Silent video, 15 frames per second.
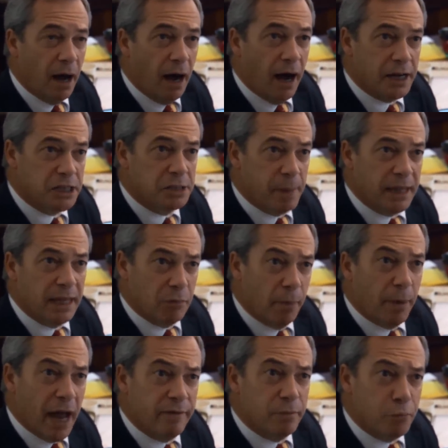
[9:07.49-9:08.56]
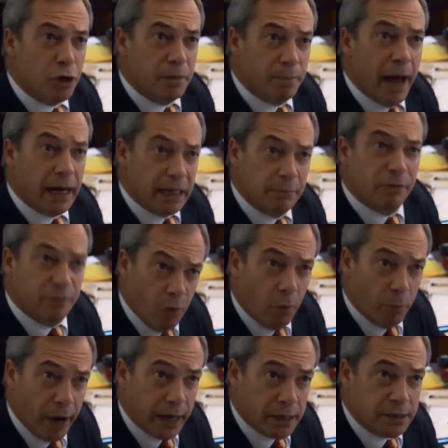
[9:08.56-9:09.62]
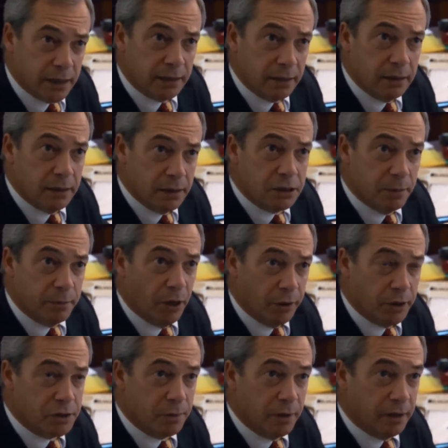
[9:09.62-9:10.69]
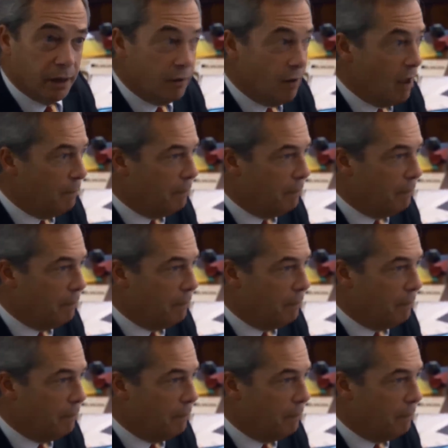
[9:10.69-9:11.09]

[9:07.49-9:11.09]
I suspect they were behaving pretty badly before Brexit, to be honest with you.